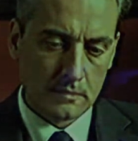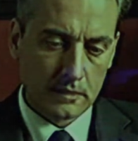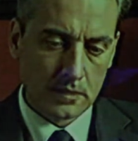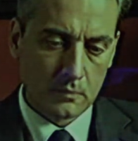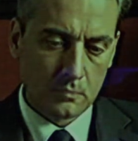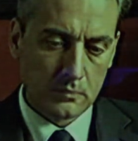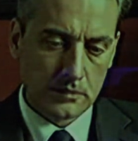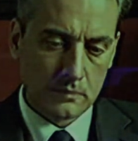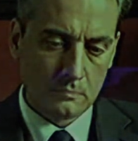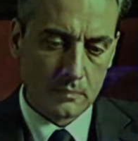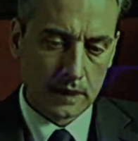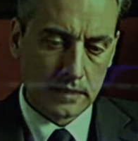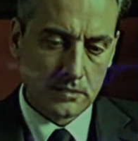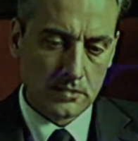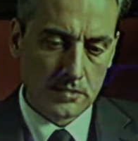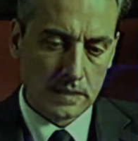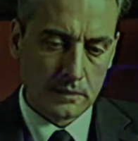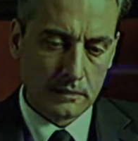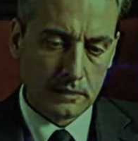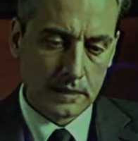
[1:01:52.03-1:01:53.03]
He was a
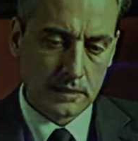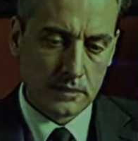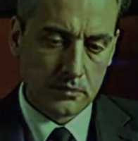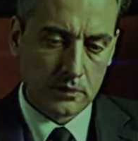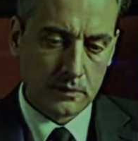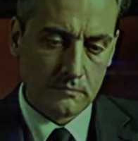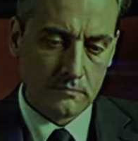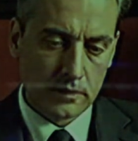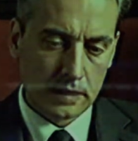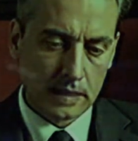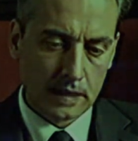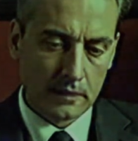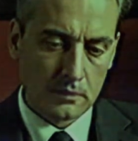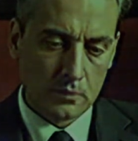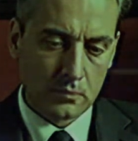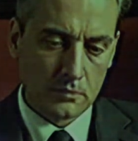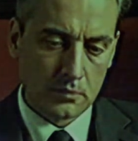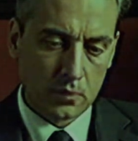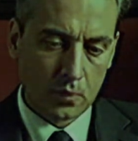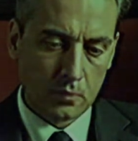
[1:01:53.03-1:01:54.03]
menacing military figure
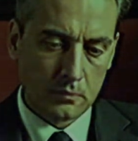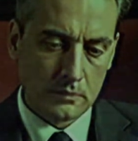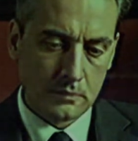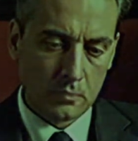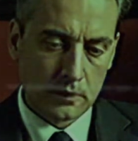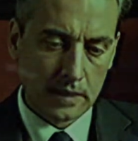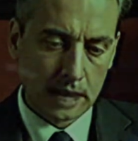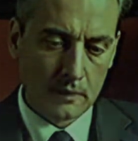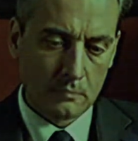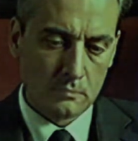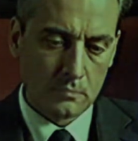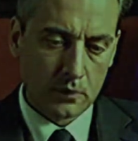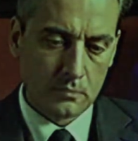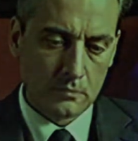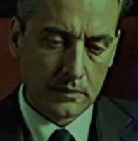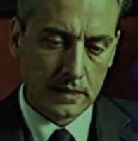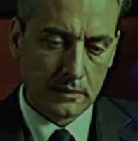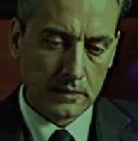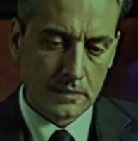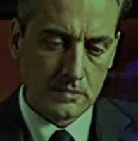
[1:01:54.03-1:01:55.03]
who talked without
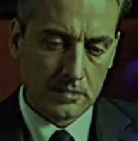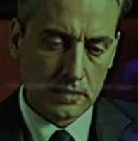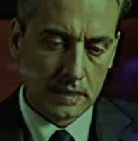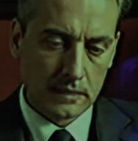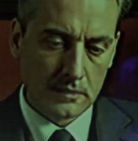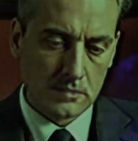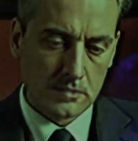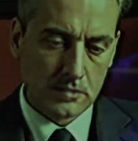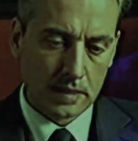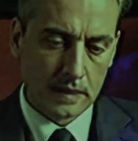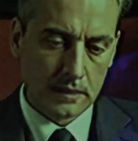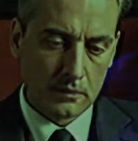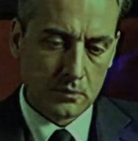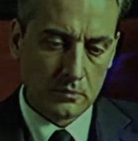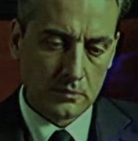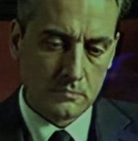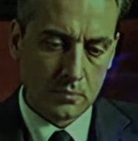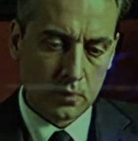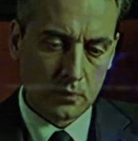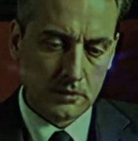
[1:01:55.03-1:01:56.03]
moving his lips and
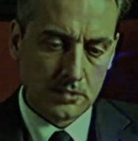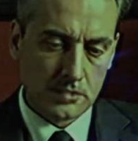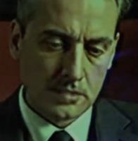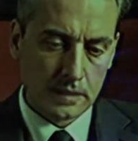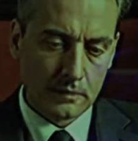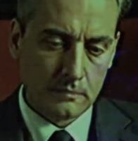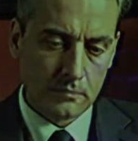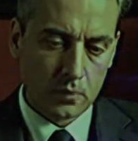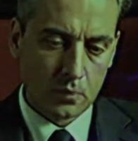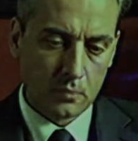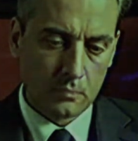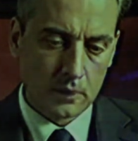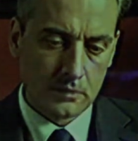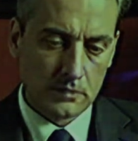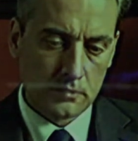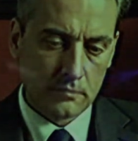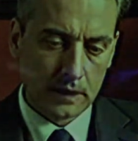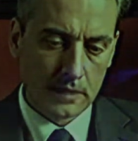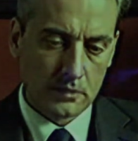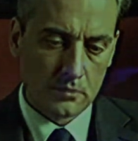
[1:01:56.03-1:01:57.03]
whose voice seemed
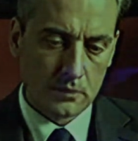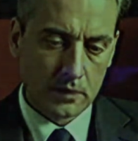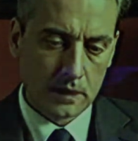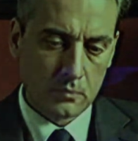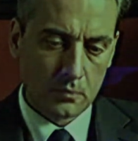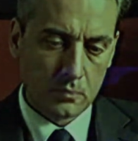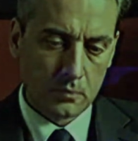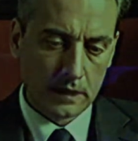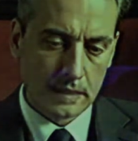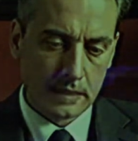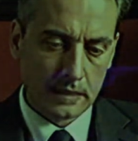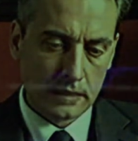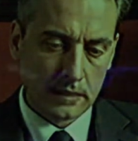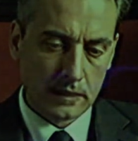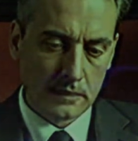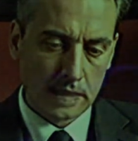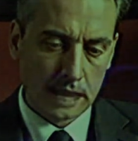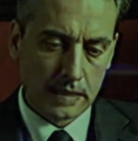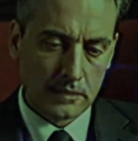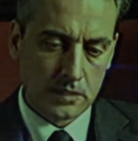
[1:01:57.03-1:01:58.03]
almost ventriloquially
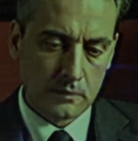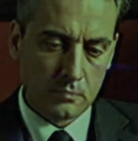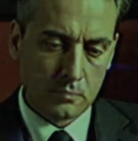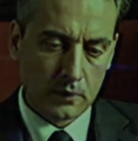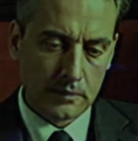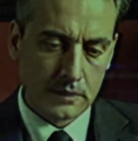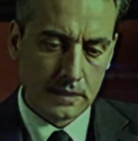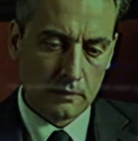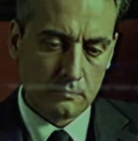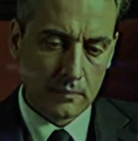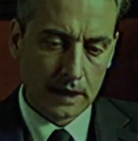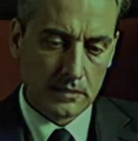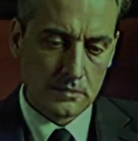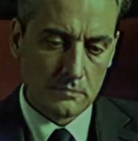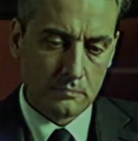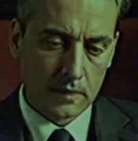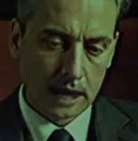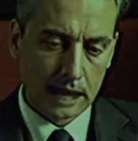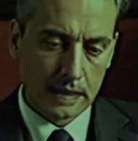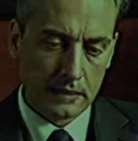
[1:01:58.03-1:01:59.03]
connected with an
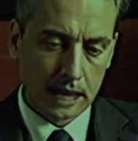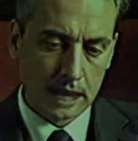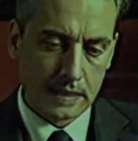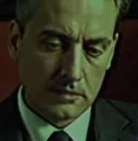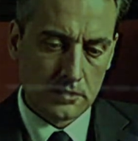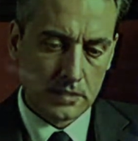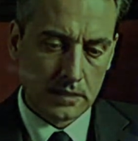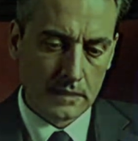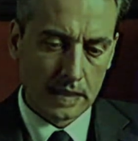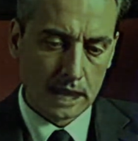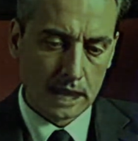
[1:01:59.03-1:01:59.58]
immense black case he